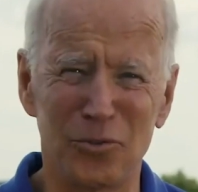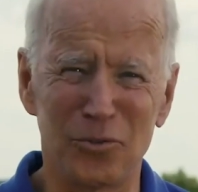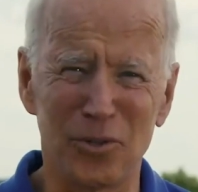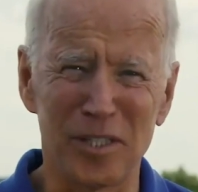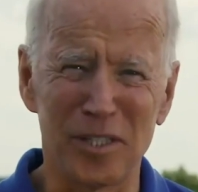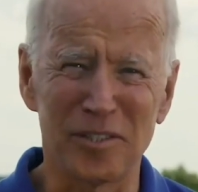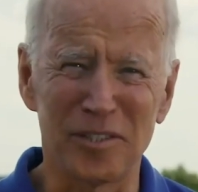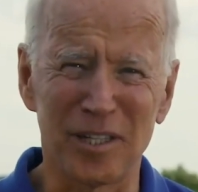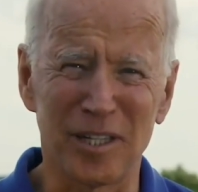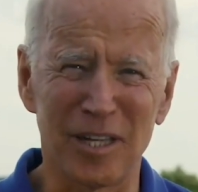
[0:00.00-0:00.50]
to
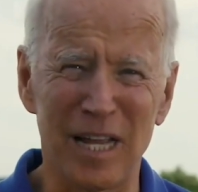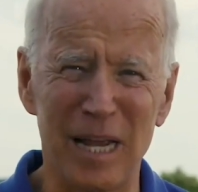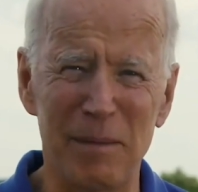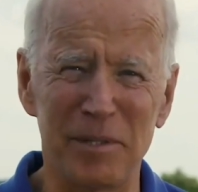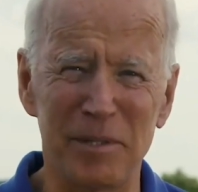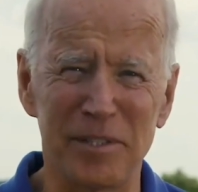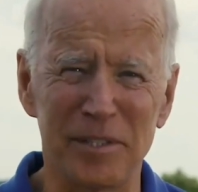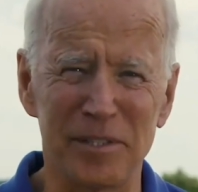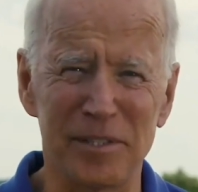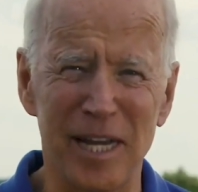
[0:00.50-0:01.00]
address the
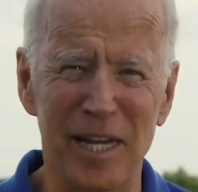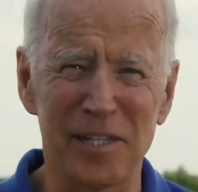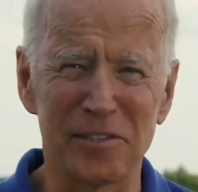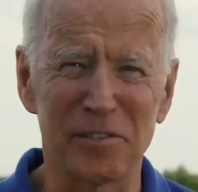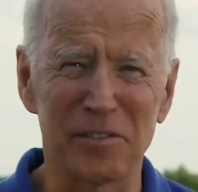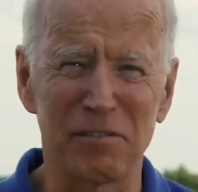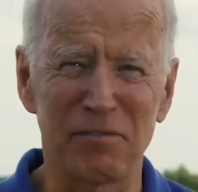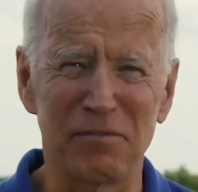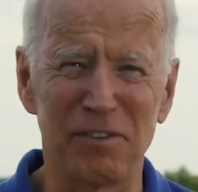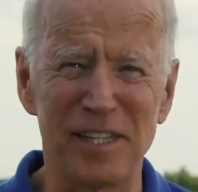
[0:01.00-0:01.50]
climate
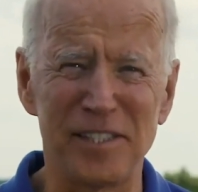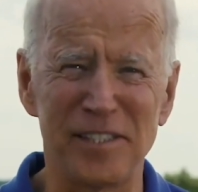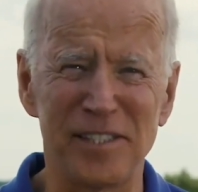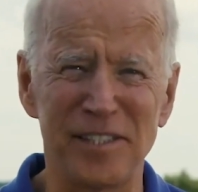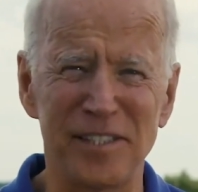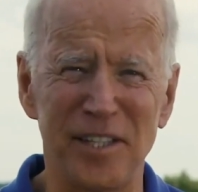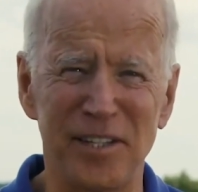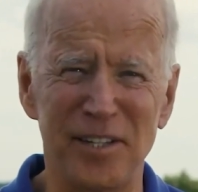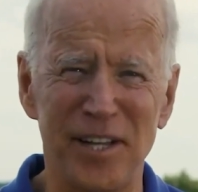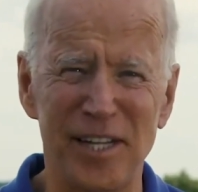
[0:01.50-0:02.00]
disaster
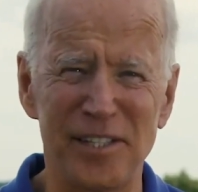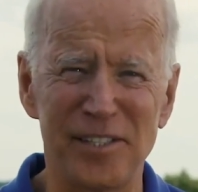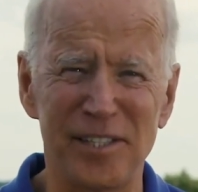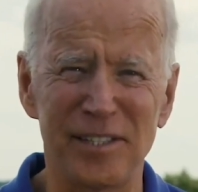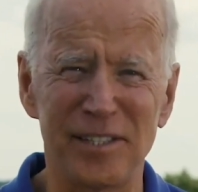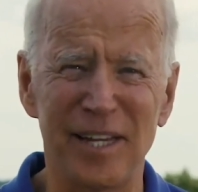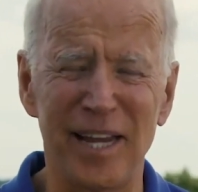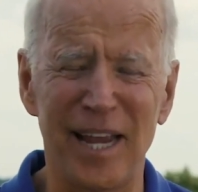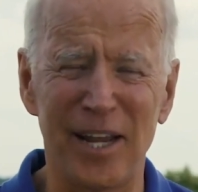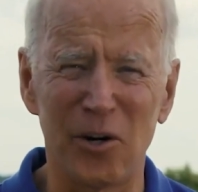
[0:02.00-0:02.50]
facing the
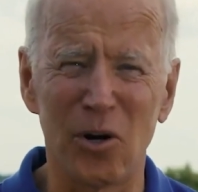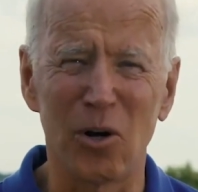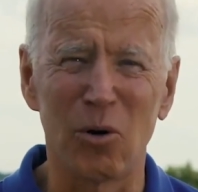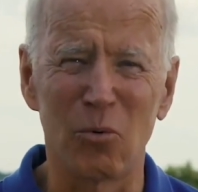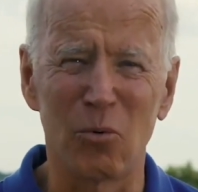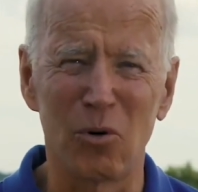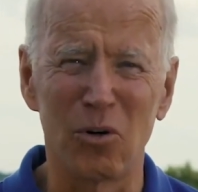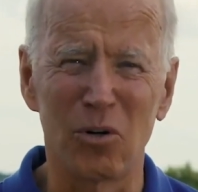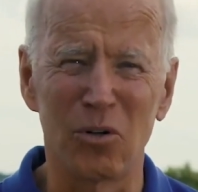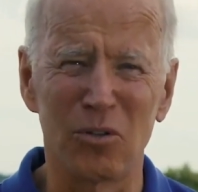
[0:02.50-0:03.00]
nation and
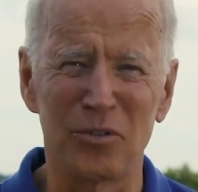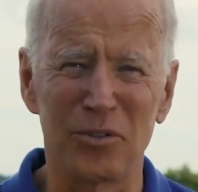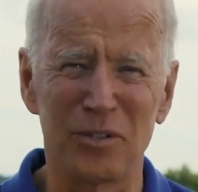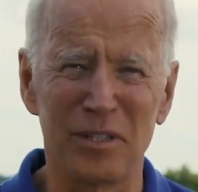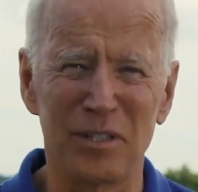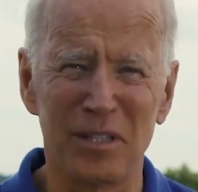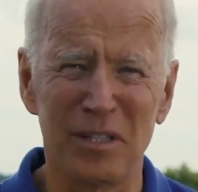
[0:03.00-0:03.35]
our world.